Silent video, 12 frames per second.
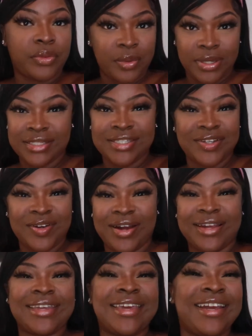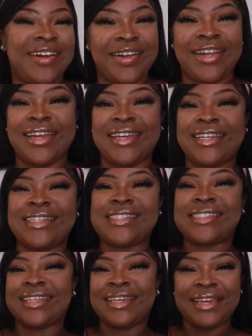the ones who are curious,
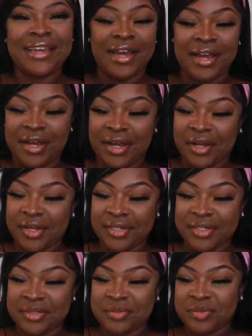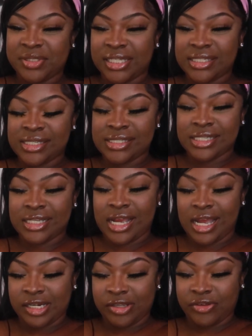this is the
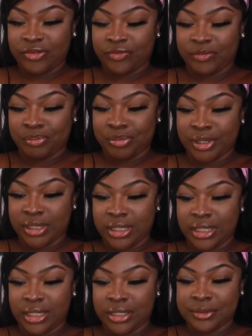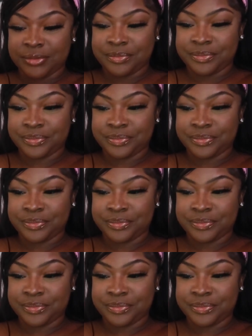kind of bunny